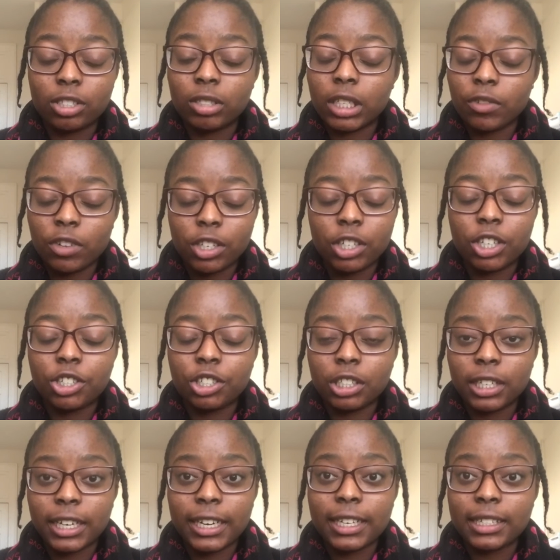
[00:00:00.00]
you have another
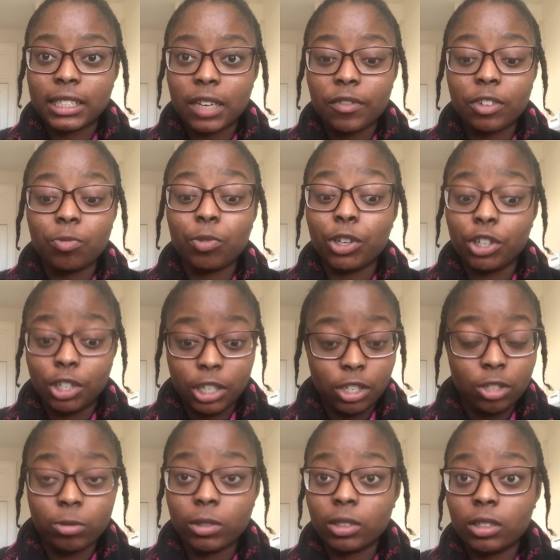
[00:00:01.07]
187. We're gonna
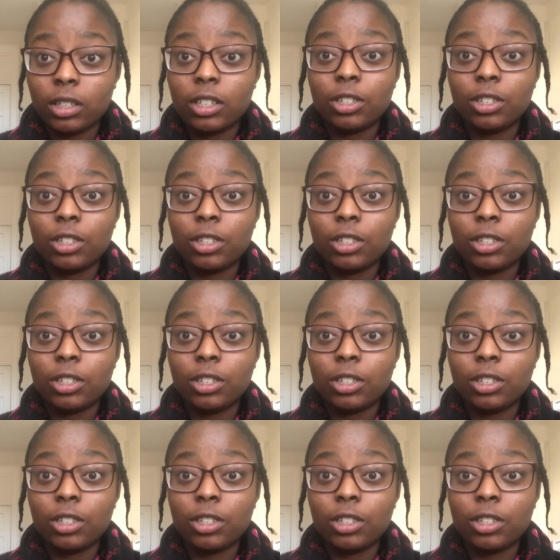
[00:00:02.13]
do it.